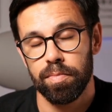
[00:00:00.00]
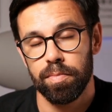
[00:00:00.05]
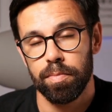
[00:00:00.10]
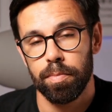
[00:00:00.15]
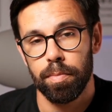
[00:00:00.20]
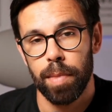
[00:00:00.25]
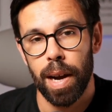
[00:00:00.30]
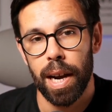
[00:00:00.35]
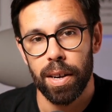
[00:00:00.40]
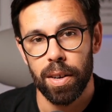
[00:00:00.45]

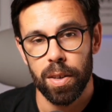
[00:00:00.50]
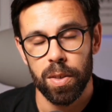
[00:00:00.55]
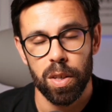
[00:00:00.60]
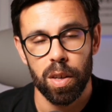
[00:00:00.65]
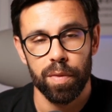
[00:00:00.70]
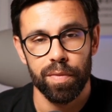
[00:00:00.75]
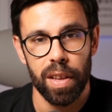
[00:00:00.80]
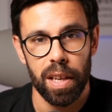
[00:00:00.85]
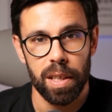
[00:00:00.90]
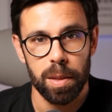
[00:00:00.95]

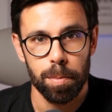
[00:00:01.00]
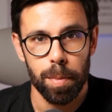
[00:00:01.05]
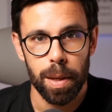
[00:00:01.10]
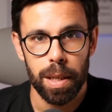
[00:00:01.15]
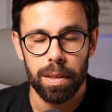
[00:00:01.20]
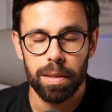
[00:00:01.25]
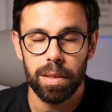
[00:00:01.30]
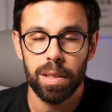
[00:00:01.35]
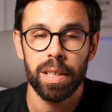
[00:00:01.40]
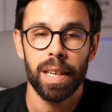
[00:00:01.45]
Microsoft has
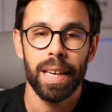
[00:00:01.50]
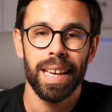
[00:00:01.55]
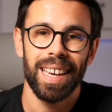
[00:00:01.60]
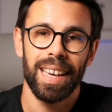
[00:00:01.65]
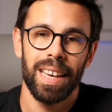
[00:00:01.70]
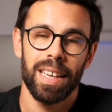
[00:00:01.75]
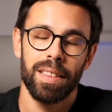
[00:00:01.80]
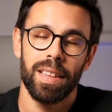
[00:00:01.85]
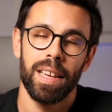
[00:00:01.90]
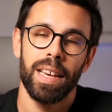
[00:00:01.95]
built,
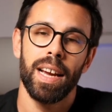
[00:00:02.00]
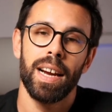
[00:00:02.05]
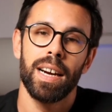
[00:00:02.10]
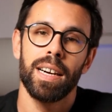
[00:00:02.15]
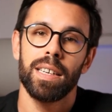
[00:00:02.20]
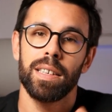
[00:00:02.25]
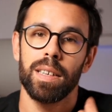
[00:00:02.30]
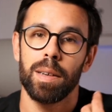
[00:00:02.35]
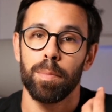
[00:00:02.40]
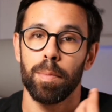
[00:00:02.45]
and they
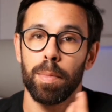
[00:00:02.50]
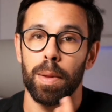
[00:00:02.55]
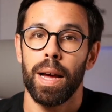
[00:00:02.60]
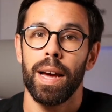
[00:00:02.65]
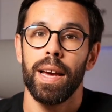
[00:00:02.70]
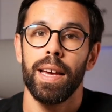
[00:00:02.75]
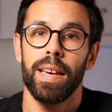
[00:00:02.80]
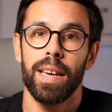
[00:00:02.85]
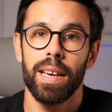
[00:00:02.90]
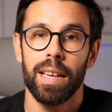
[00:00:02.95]
are
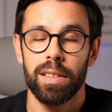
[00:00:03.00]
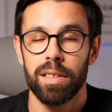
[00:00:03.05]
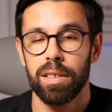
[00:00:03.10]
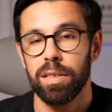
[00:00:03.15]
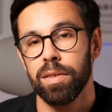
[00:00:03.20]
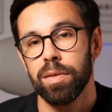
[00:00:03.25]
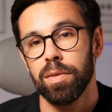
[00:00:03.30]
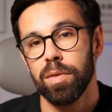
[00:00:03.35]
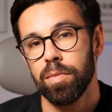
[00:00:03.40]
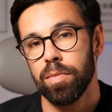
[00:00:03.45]
applying it
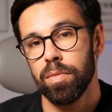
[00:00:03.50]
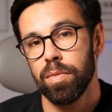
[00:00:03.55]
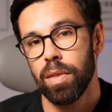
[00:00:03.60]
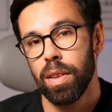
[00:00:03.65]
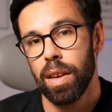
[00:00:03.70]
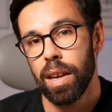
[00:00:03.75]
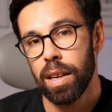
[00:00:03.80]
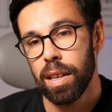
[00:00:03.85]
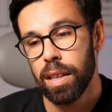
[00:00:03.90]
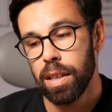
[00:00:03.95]

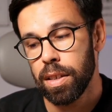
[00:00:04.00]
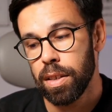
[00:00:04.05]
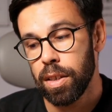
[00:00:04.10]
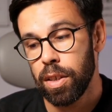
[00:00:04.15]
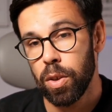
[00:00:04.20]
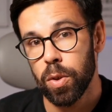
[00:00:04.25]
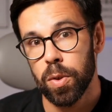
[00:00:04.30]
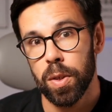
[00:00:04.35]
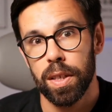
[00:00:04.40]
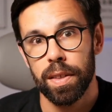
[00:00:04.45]
and
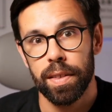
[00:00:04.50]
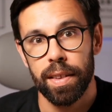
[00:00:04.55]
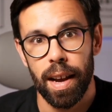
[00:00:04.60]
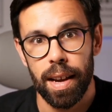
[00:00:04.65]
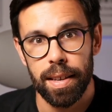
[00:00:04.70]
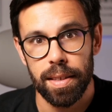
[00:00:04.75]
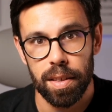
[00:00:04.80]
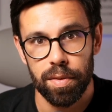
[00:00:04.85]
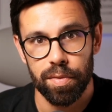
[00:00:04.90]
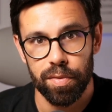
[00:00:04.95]
using
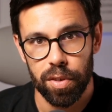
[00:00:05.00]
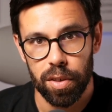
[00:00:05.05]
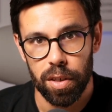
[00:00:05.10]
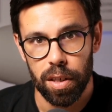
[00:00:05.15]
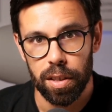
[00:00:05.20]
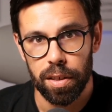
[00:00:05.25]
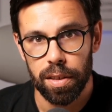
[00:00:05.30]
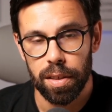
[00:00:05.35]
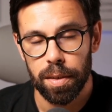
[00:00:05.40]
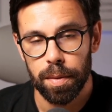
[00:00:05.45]
Tizen for
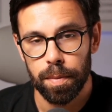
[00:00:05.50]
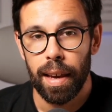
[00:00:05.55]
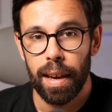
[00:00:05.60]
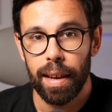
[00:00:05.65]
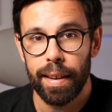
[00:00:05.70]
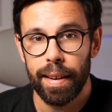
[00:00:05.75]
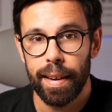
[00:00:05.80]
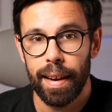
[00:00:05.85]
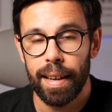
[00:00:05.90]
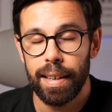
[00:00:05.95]
it.
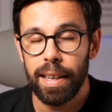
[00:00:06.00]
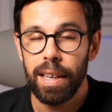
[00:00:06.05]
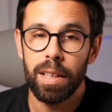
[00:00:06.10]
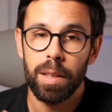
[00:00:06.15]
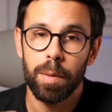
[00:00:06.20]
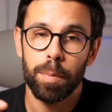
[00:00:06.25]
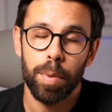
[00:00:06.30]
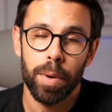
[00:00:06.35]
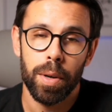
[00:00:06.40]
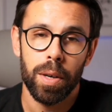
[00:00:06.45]
And in
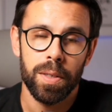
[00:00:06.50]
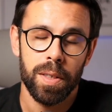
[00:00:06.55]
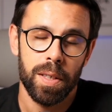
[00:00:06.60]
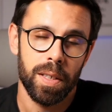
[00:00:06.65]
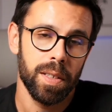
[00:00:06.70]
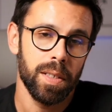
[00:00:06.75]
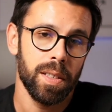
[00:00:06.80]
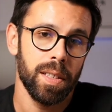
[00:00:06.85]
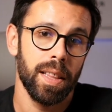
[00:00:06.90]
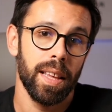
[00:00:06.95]
the
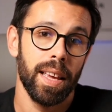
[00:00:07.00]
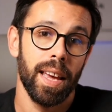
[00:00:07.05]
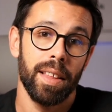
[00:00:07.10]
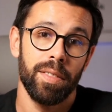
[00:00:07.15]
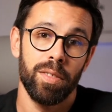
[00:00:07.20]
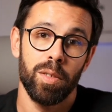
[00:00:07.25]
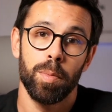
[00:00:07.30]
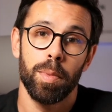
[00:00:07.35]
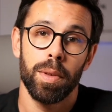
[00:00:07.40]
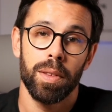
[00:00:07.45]
process, they
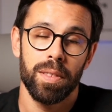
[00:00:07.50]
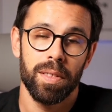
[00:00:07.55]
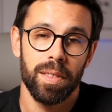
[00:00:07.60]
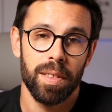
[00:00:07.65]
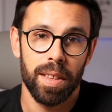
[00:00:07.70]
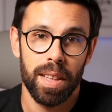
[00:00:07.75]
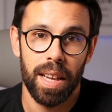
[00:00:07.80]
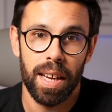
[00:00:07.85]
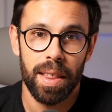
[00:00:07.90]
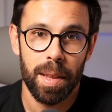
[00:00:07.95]
had to build
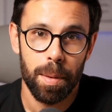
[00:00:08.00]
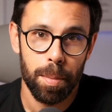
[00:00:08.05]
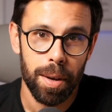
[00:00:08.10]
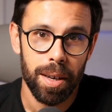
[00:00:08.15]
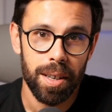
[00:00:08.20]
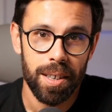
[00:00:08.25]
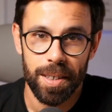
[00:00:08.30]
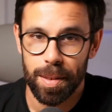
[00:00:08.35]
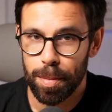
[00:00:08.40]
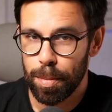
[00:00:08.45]
a
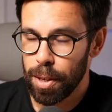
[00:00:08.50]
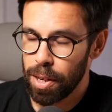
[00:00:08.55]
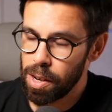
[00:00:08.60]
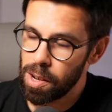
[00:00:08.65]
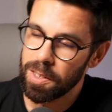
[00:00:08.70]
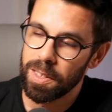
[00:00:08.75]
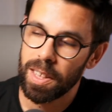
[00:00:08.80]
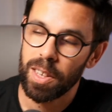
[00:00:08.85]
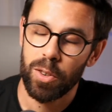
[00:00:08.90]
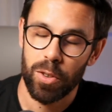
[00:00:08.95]
debugger
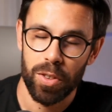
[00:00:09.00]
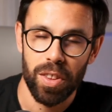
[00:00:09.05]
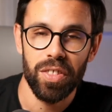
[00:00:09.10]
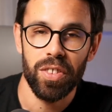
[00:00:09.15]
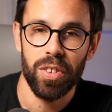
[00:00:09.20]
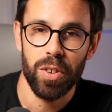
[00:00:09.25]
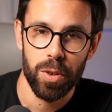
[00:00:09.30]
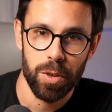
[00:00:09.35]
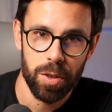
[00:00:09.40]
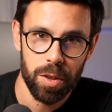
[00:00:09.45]
because they
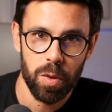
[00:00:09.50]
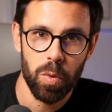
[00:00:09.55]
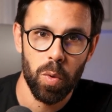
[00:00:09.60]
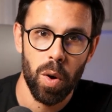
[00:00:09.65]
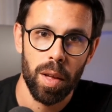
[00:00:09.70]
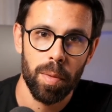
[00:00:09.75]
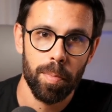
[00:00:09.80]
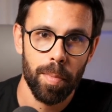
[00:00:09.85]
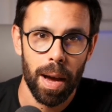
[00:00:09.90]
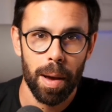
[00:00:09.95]
couldn't use the
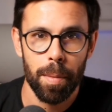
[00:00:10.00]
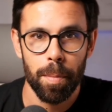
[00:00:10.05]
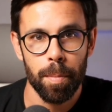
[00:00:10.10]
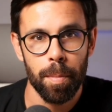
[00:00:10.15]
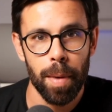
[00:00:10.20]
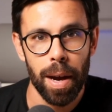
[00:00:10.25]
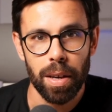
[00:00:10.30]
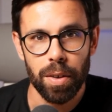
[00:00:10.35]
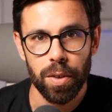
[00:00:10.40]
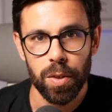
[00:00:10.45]
one by
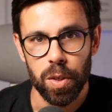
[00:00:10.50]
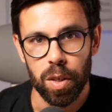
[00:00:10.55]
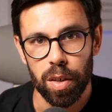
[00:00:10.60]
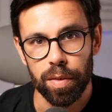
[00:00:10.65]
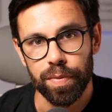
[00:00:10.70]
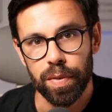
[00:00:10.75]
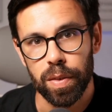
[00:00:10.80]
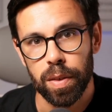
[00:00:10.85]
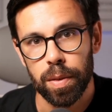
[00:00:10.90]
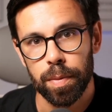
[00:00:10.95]

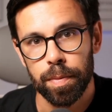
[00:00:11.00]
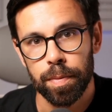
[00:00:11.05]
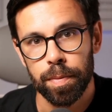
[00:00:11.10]
Microsoft.